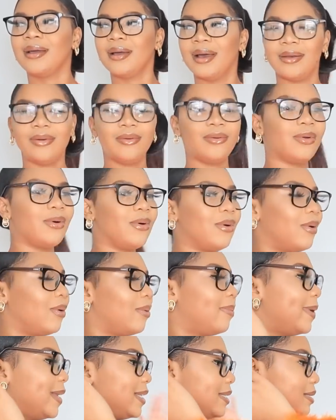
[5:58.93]
I don't know,
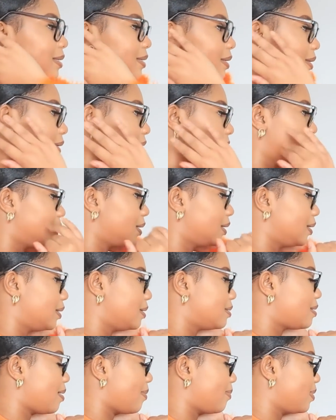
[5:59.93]
but
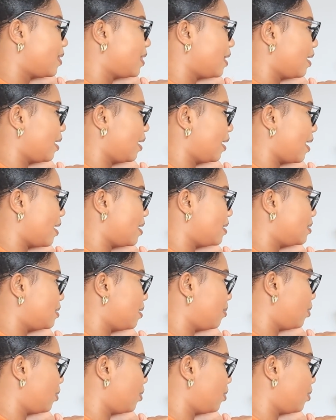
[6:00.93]
something, guys.